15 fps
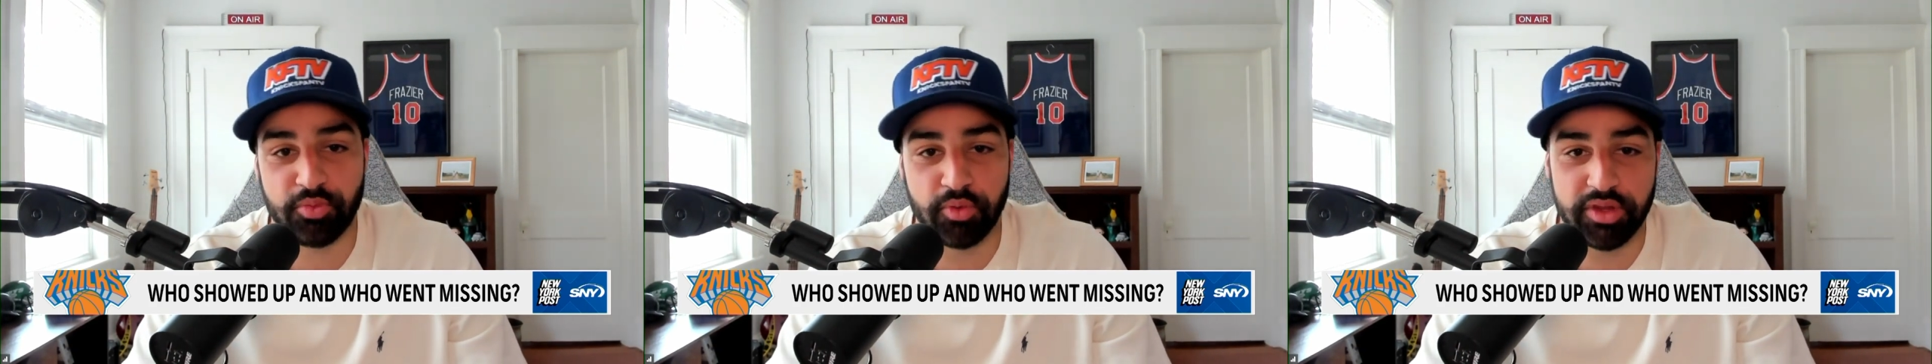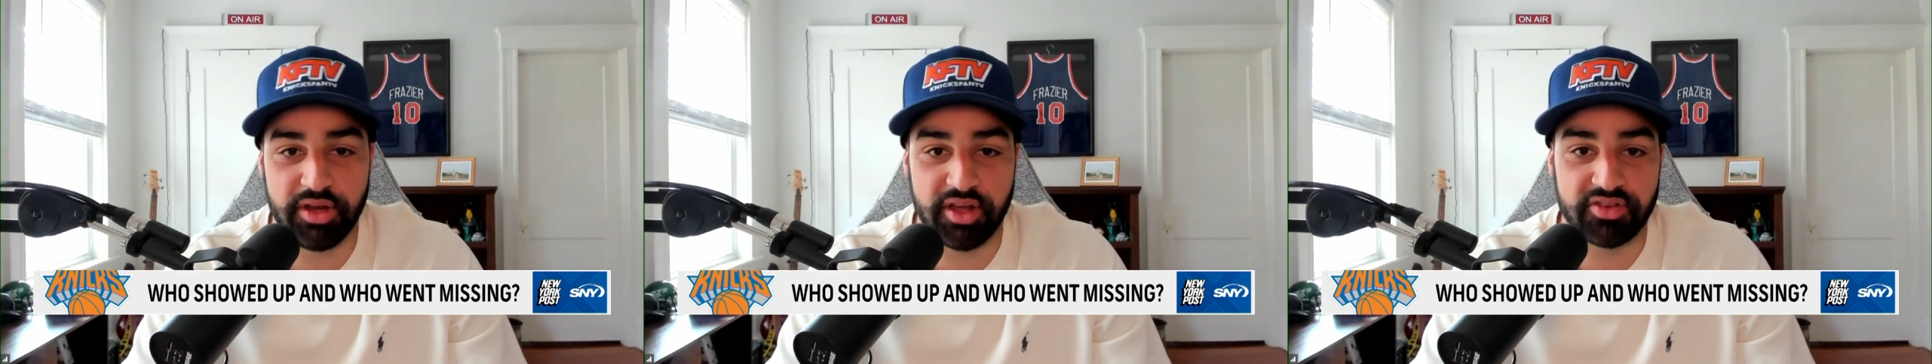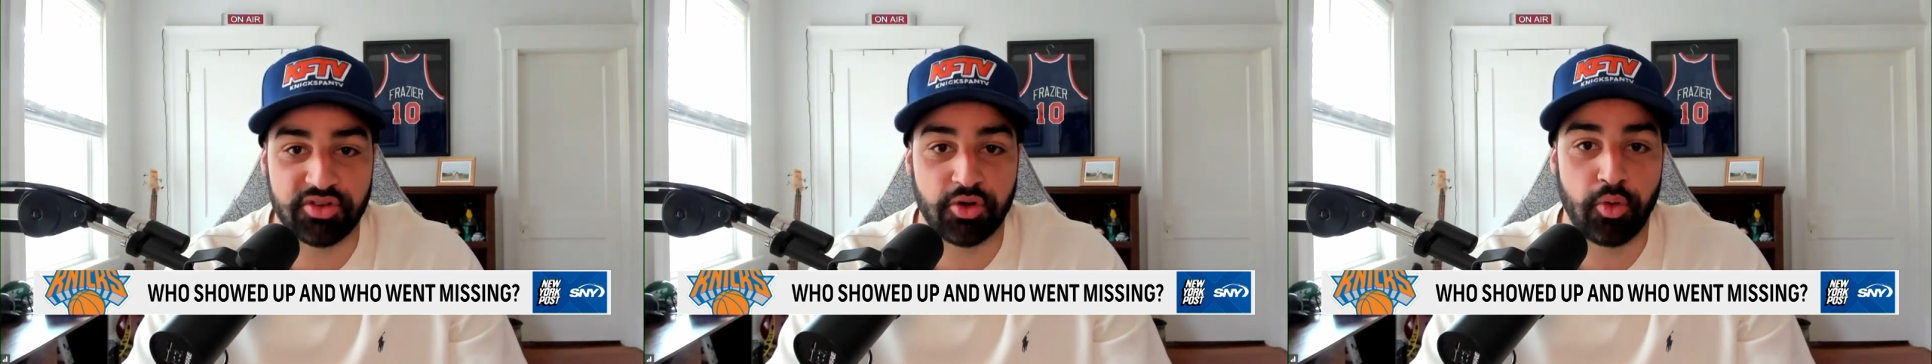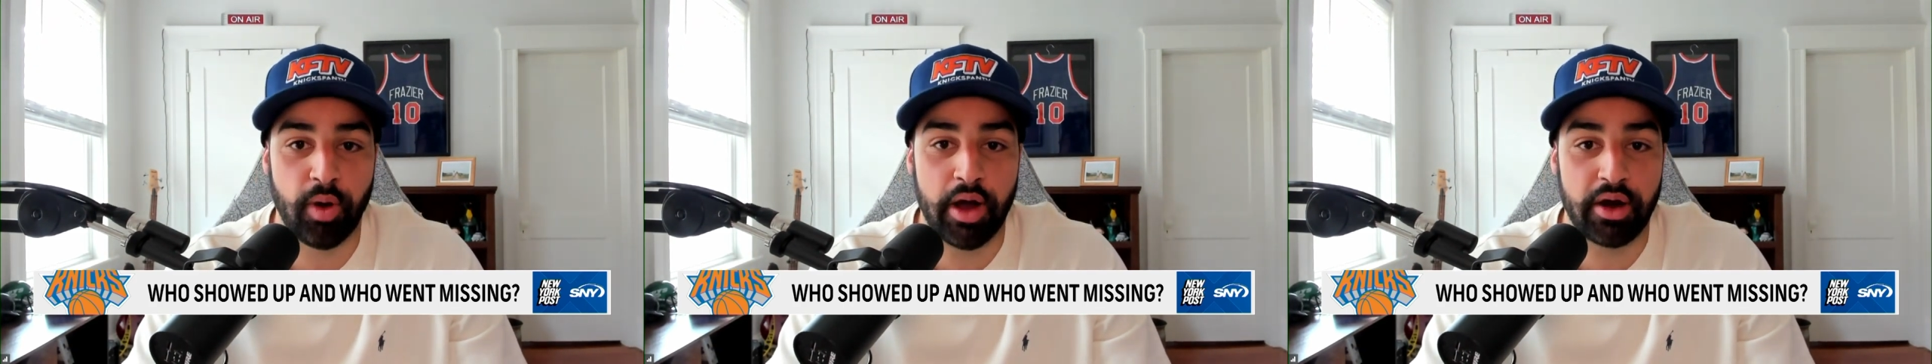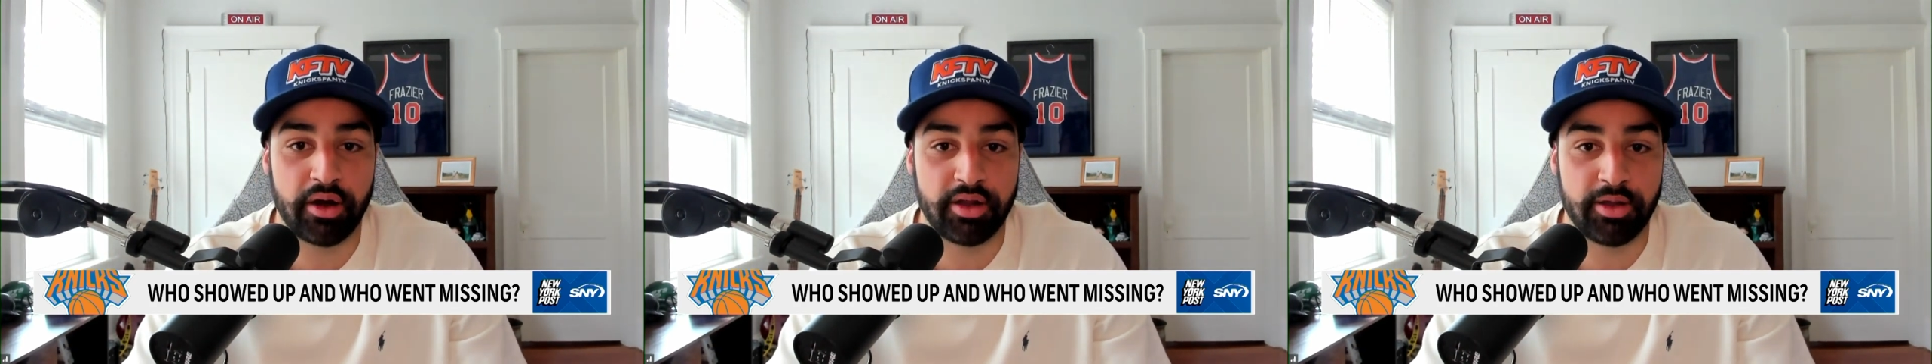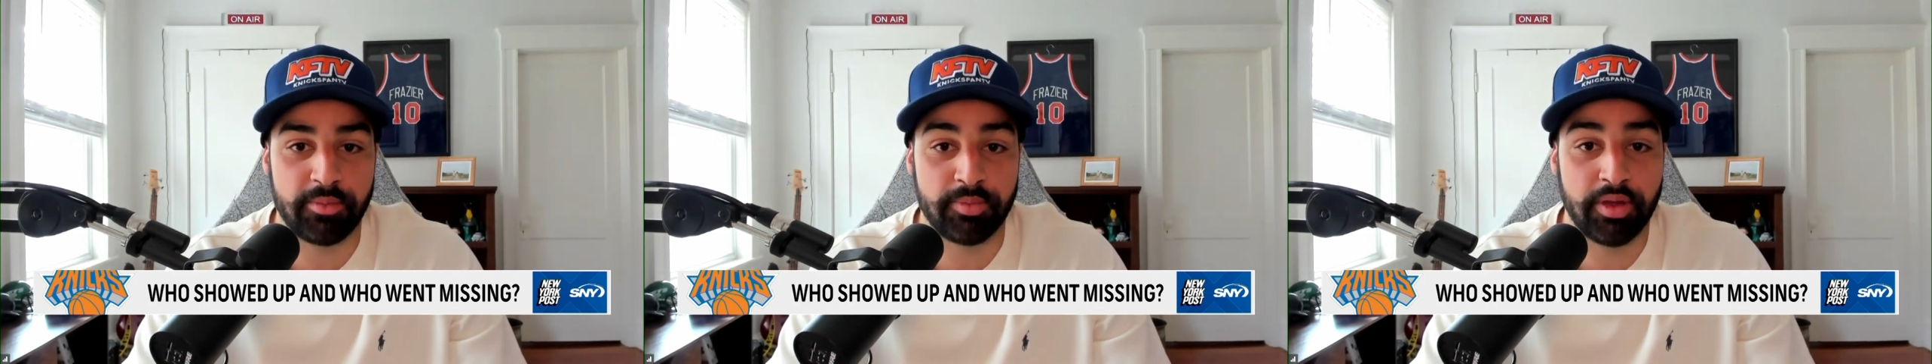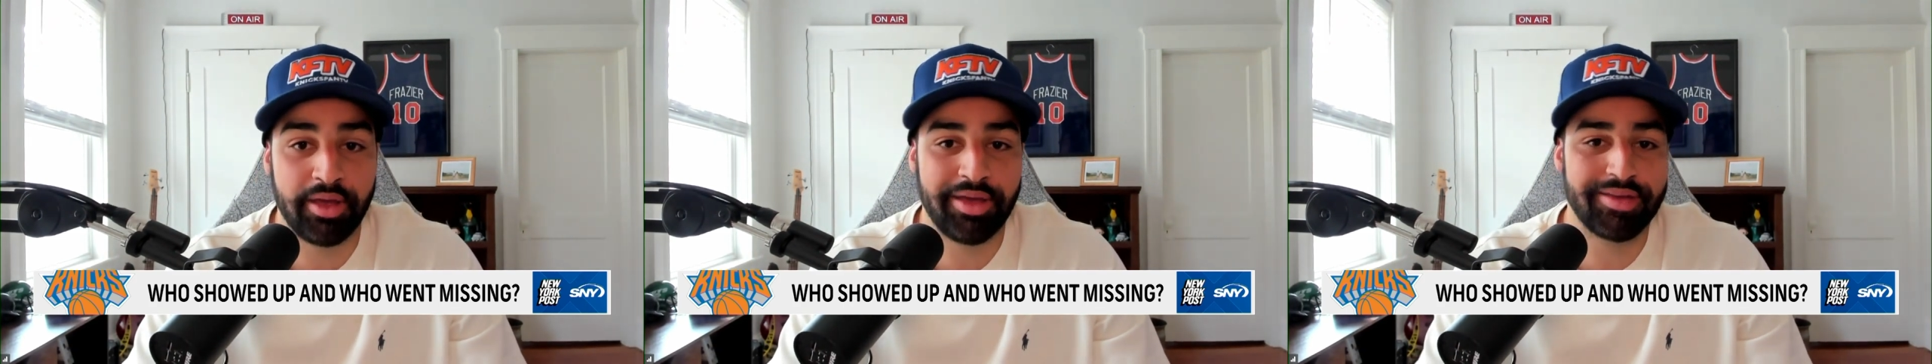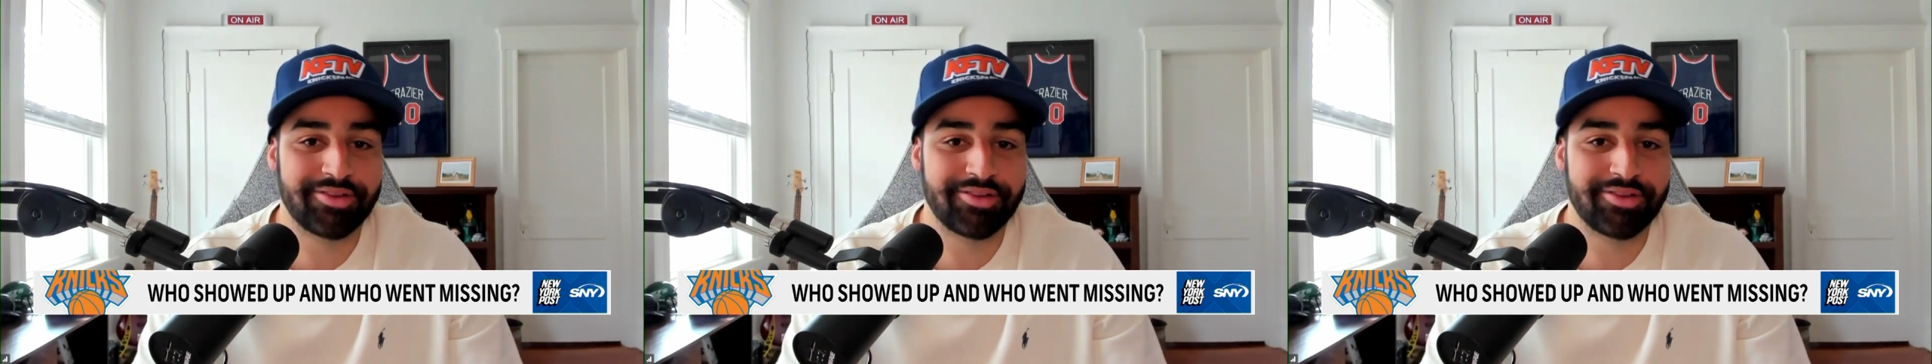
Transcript: when the Knicks acquired him.